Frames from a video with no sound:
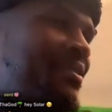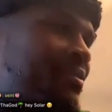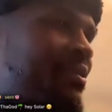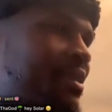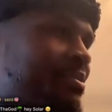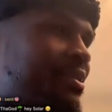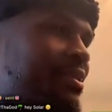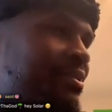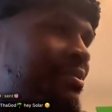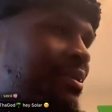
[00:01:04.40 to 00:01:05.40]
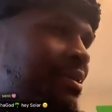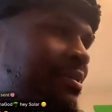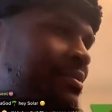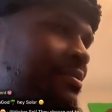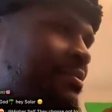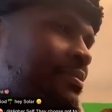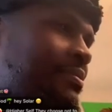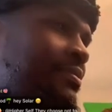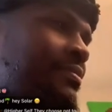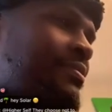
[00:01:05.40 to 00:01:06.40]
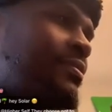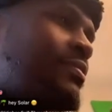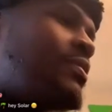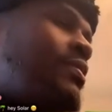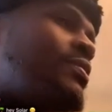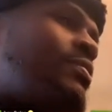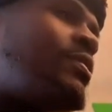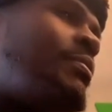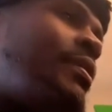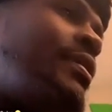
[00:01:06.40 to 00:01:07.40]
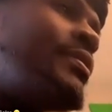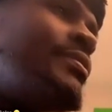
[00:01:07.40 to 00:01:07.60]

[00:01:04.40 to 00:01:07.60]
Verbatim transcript: what up, G? You up? I'm gonna hook you up, alright?